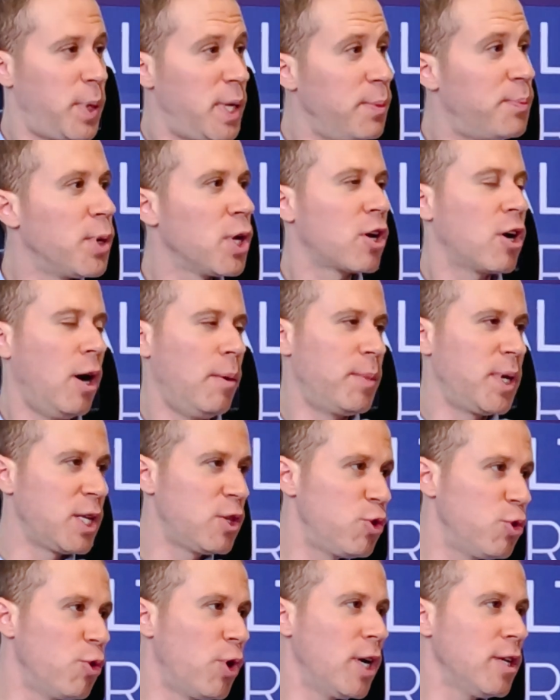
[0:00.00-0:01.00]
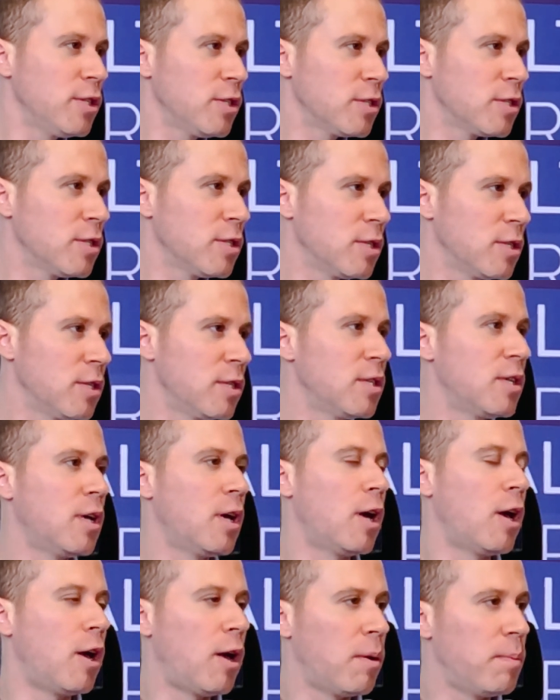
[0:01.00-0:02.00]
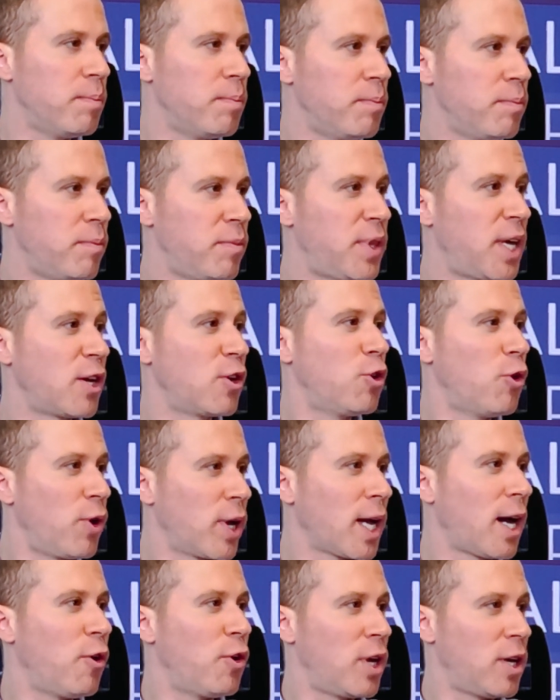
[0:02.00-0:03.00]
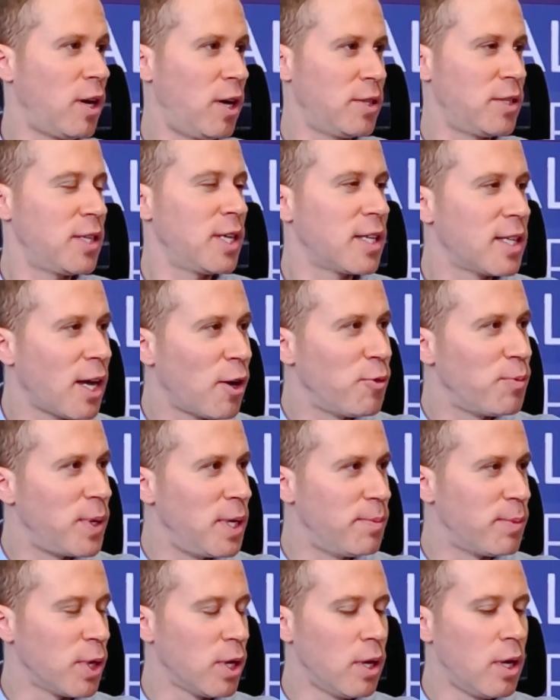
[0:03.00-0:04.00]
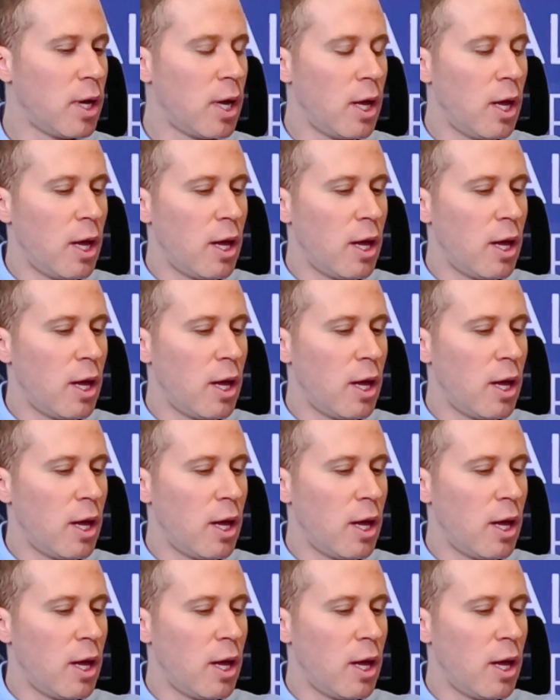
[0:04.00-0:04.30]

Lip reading: people coming to us than going out and hunting down people.